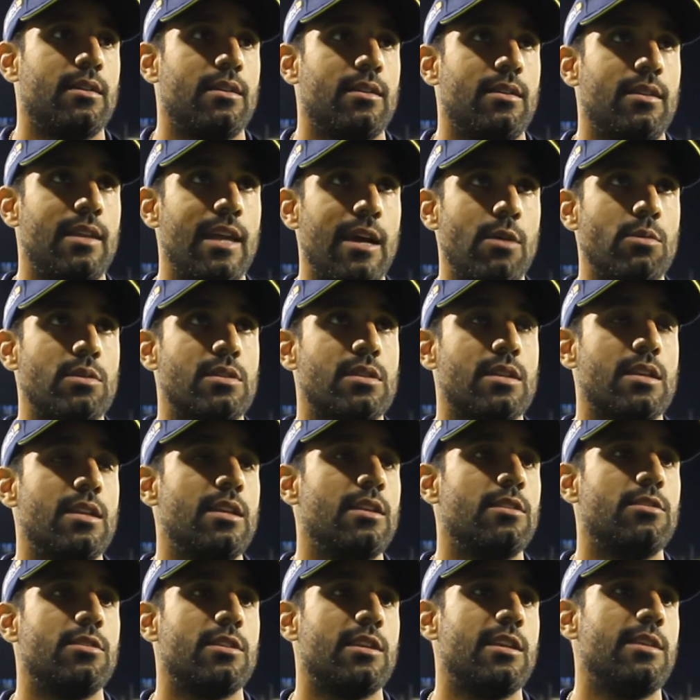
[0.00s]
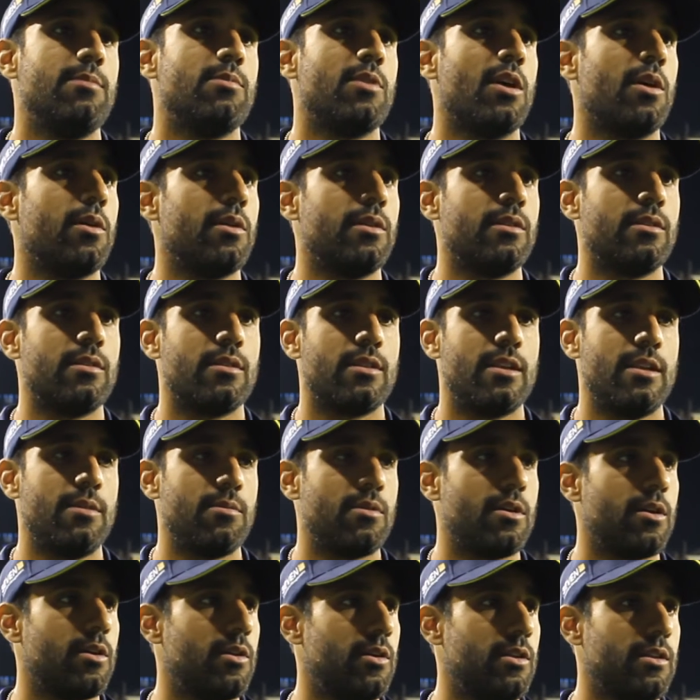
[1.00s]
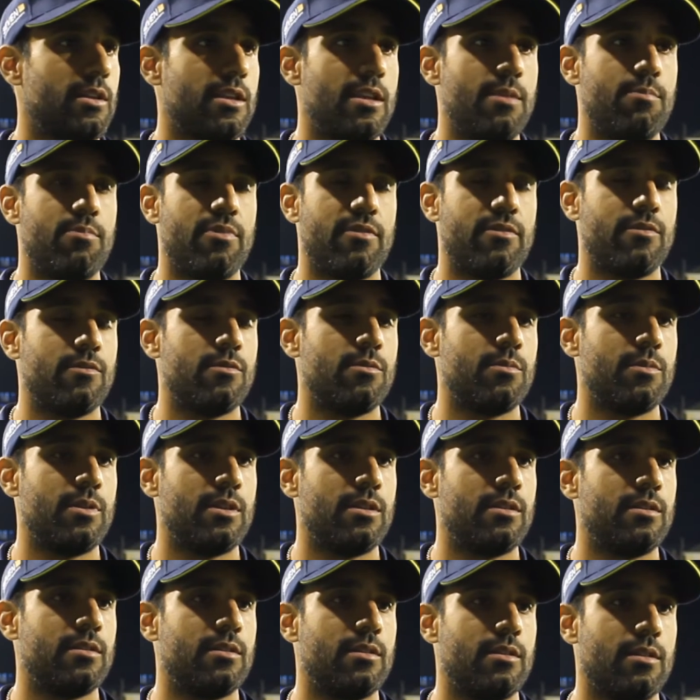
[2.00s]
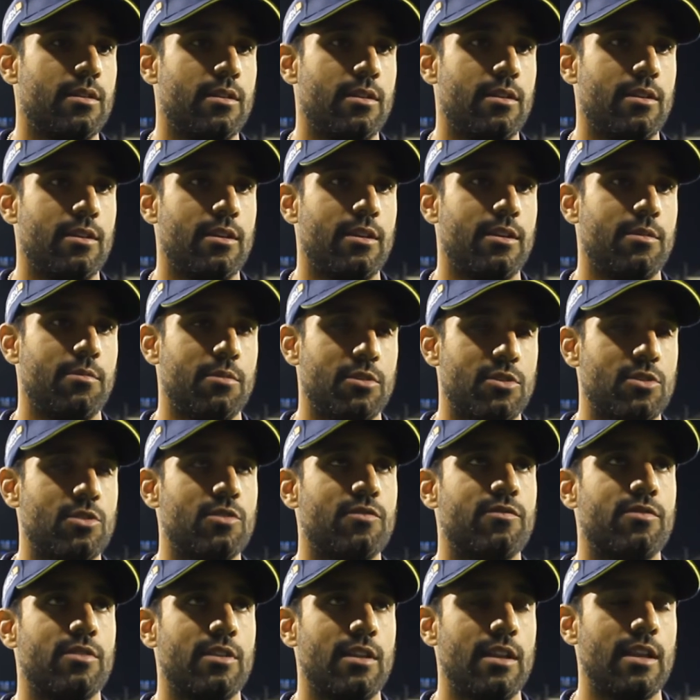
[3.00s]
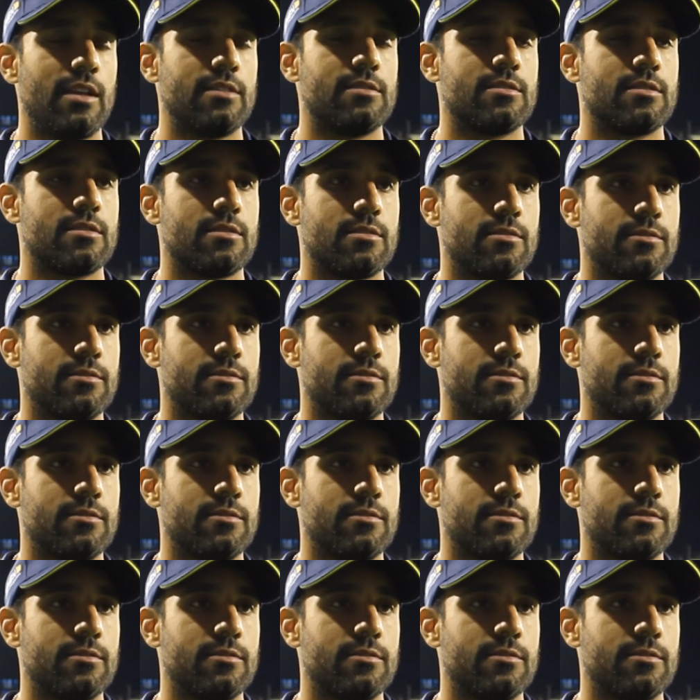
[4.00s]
now it's key to keep going, keep performing. It's good for the lads.